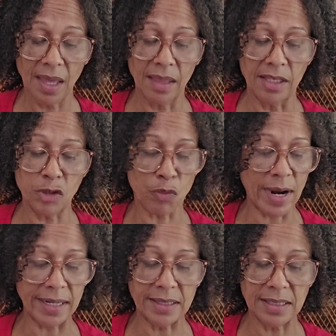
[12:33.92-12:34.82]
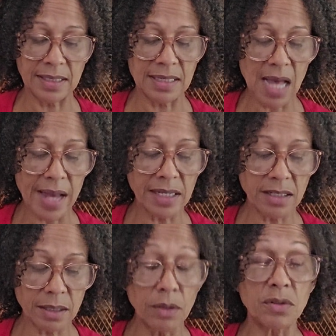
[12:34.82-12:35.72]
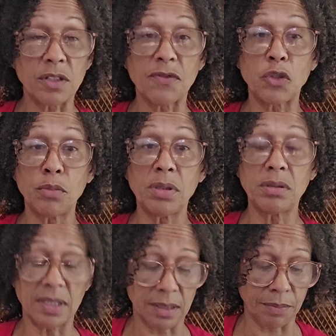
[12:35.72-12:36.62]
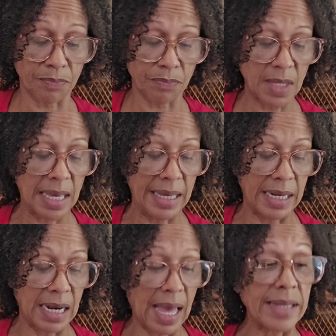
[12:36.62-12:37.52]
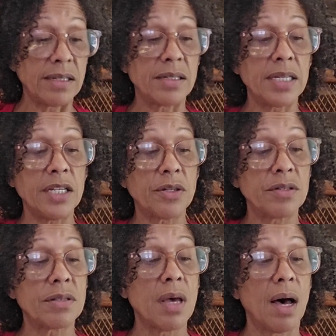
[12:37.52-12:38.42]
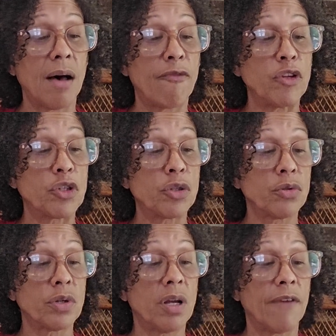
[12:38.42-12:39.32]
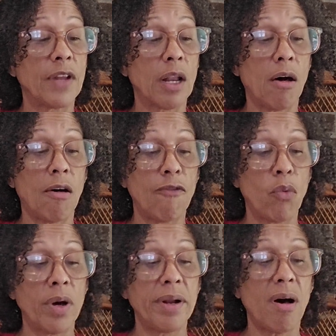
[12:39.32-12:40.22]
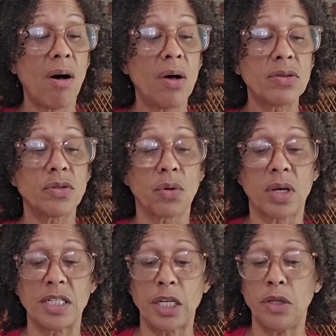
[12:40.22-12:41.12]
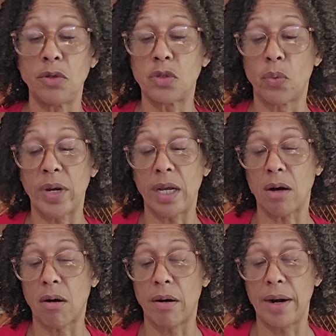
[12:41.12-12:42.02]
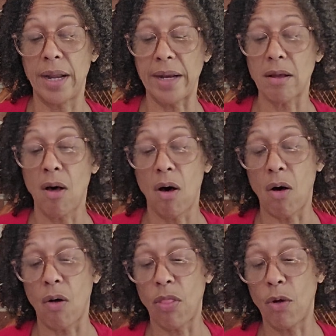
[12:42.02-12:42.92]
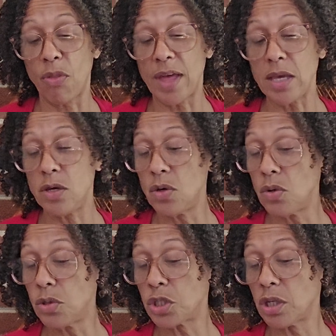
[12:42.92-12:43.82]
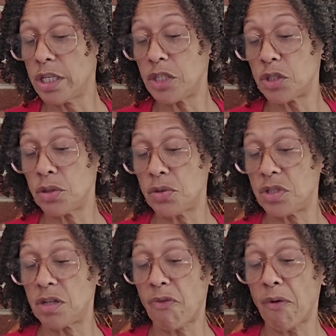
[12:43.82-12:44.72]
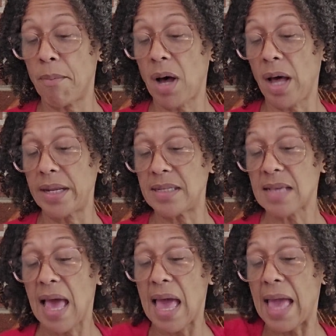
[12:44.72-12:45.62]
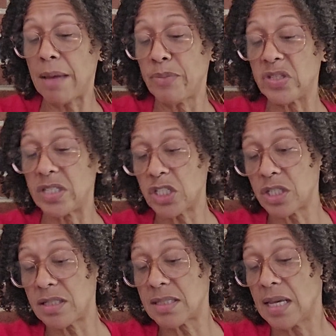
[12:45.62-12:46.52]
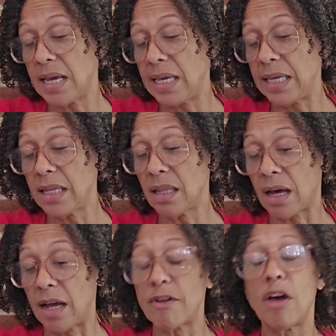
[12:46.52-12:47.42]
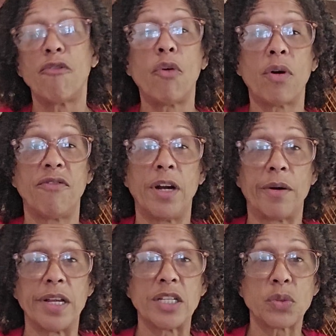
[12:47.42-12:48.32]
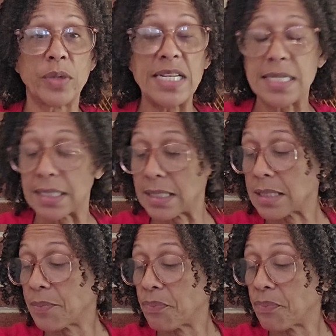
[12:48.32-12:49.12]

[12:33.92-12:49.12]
This practice is not exclusive to Buddhism. Enlightened teachers of the Children of the Law of One also continue to reincarnate, although they usually choose different bodies and positions in life for various reasons.